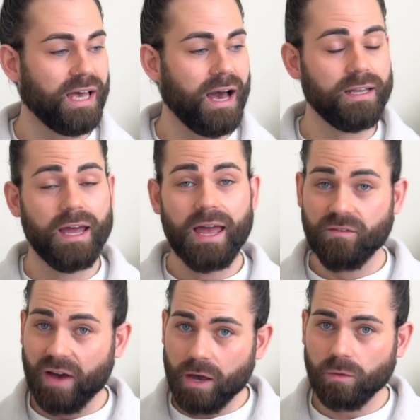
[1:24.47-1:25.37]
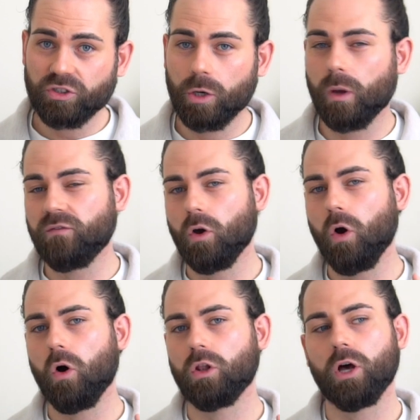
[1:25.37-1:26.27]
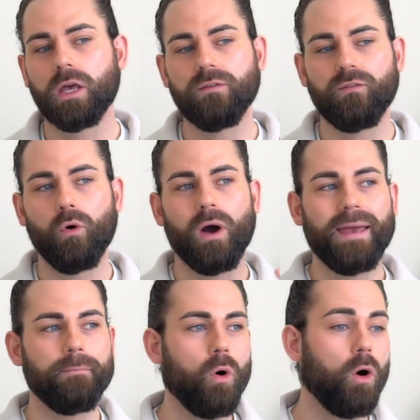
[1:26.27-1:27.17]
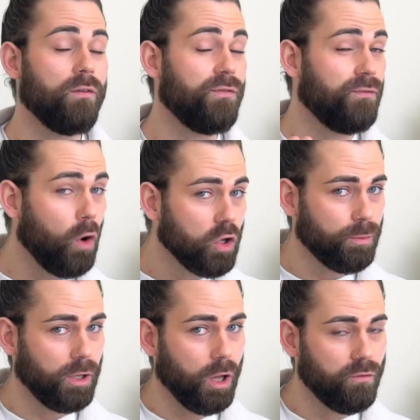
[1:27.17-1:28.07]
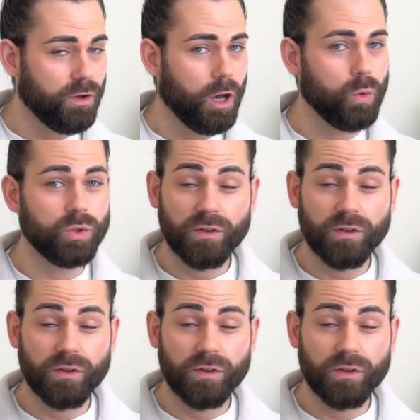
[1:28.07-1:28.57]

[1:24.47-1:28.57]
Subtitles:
and if I was you, if you're looking for a more affordable overcoat,